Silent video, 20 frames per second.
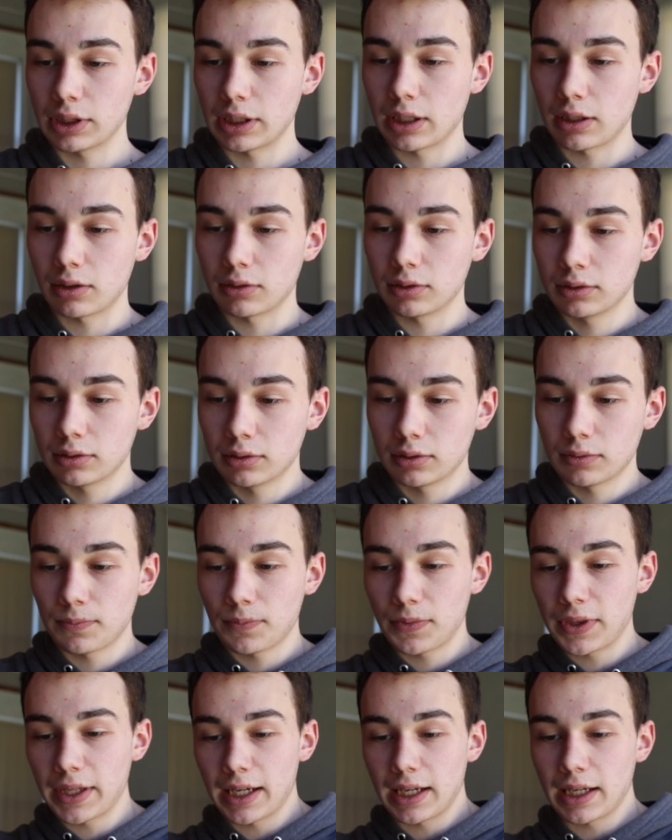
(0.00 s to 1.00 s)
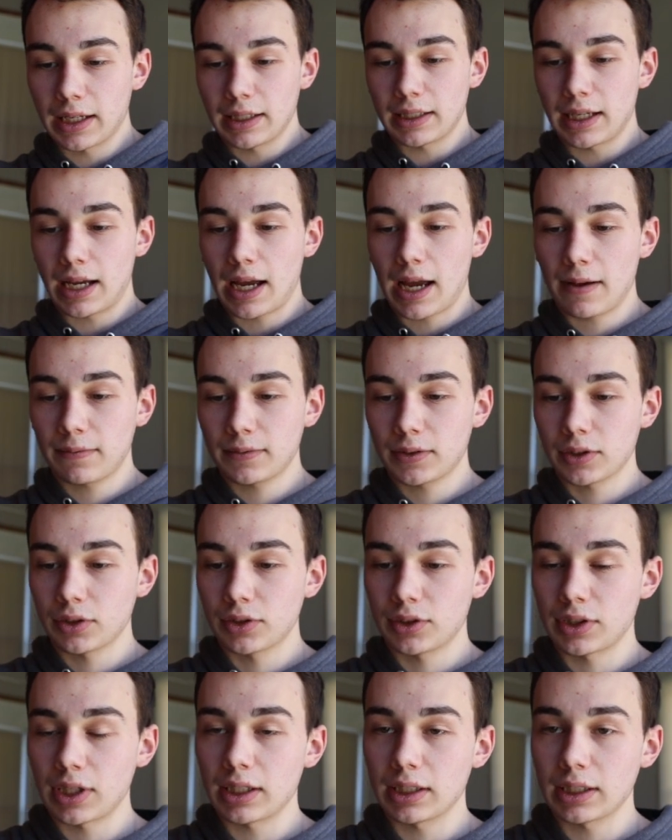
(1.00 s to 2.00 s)
down, and after
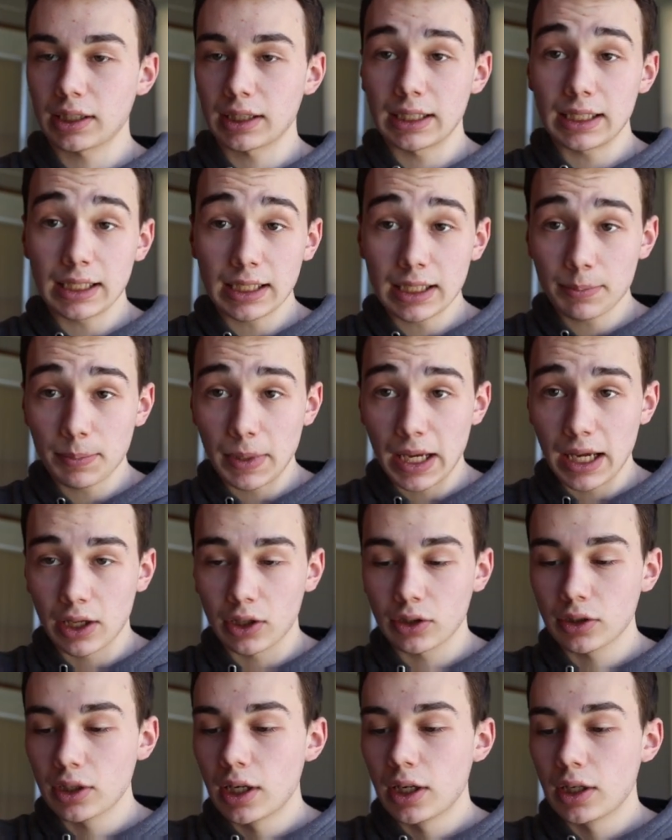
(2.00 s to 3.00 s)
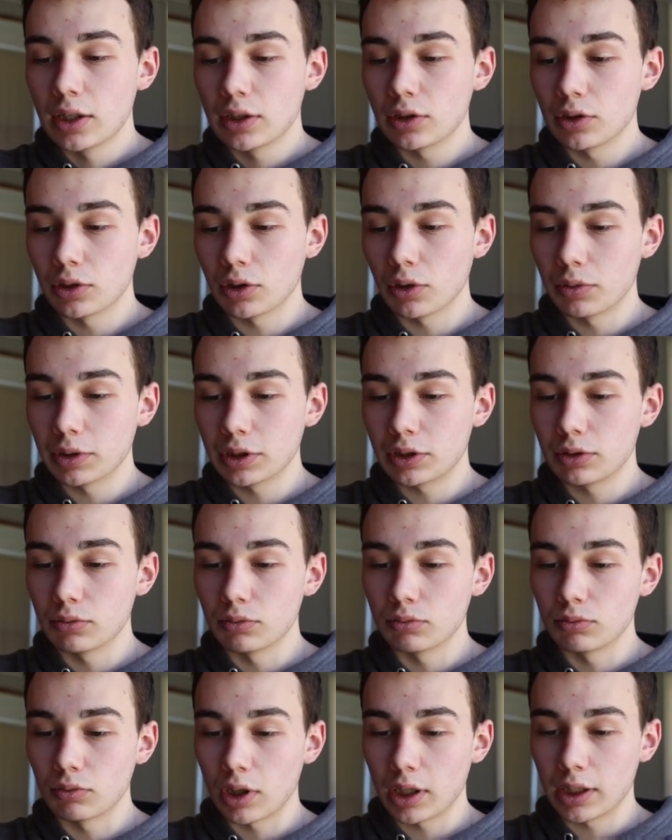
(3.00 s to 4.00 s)
sending the email, you're going to
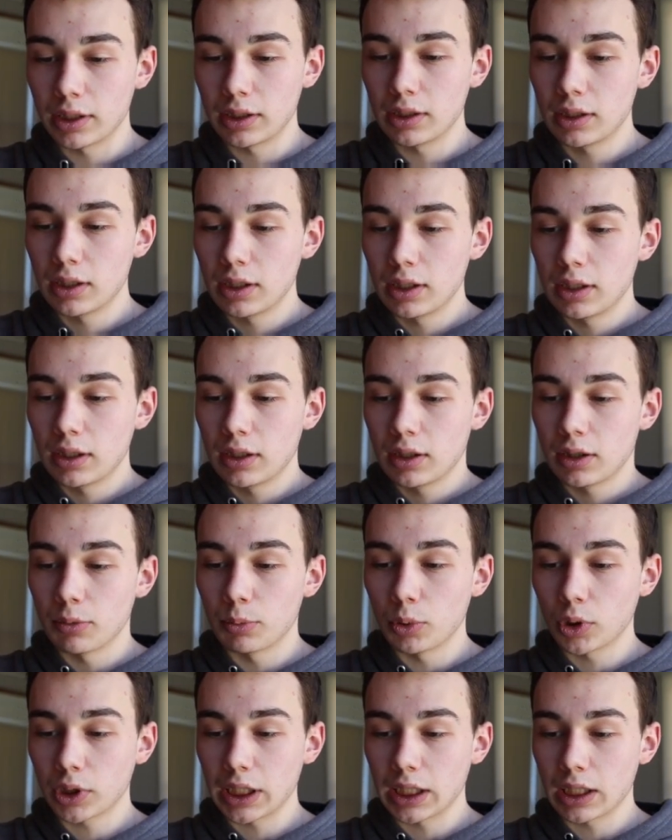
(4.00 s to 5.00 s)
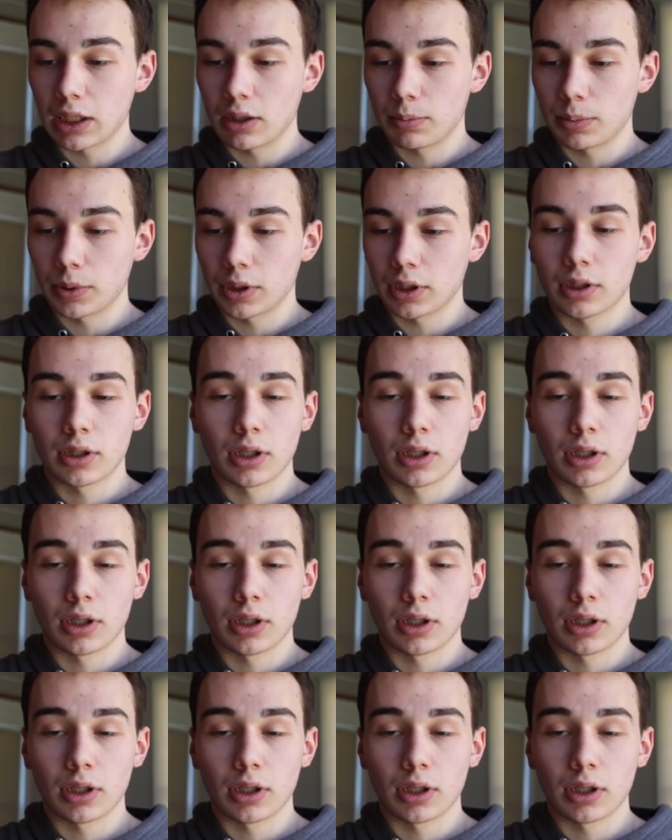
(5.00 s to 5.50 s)
run the Booking Helper